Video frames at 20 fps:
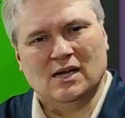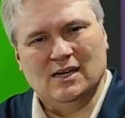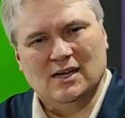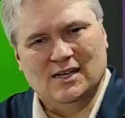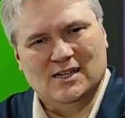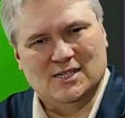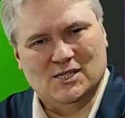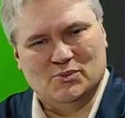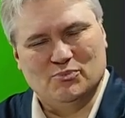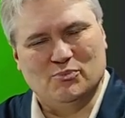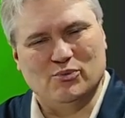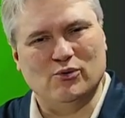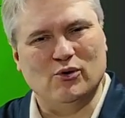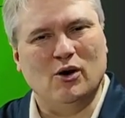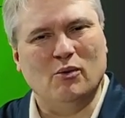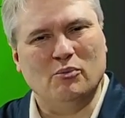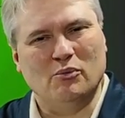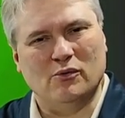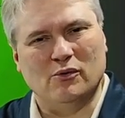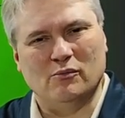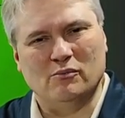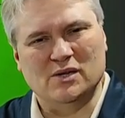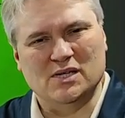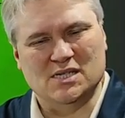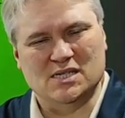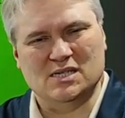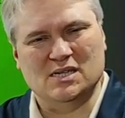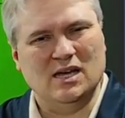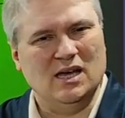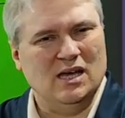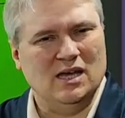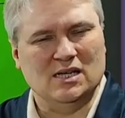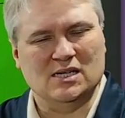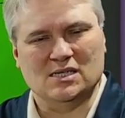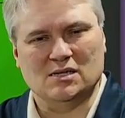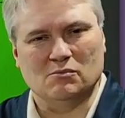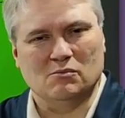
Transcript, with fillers: his proper mistakes,